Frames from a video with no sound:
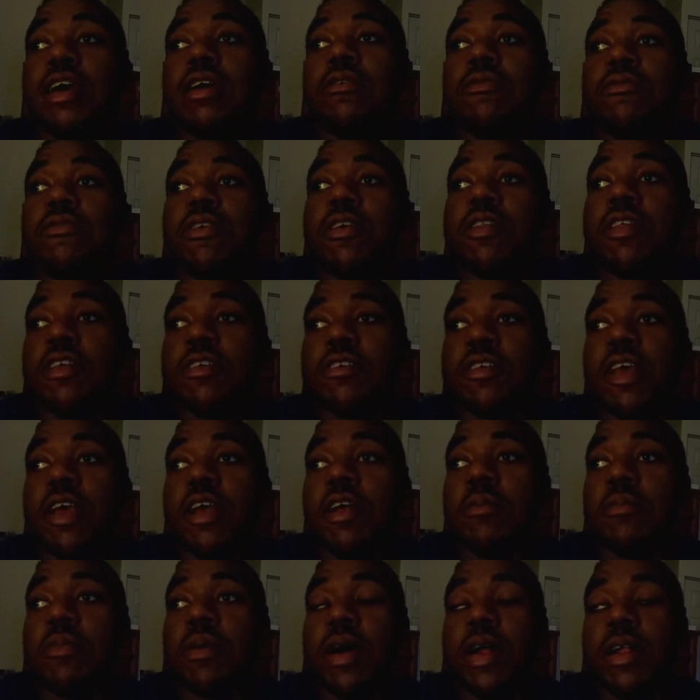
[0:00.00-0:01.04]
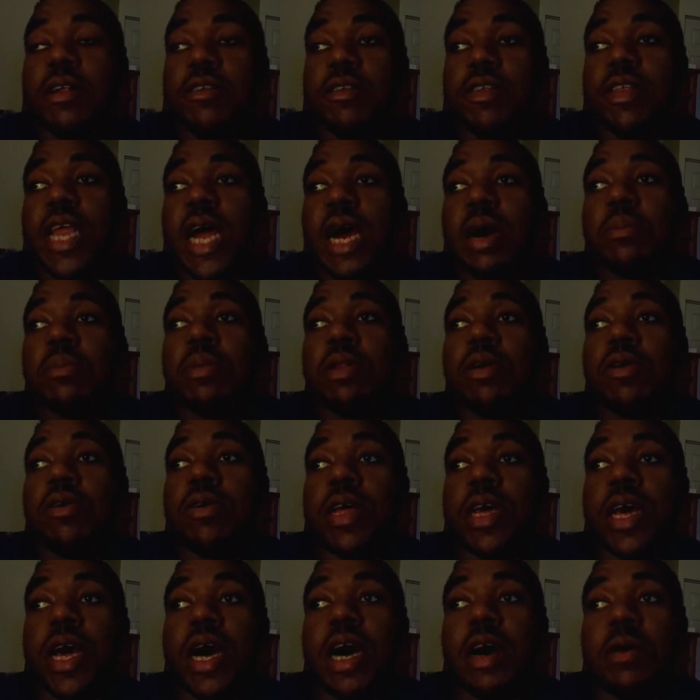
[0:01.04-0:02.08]
for these earbuds down below in
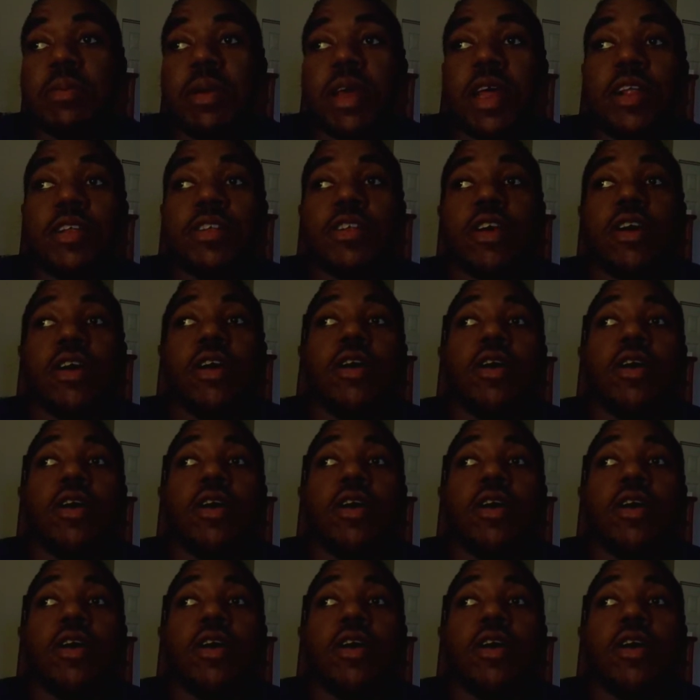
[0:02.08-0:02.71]
the comments.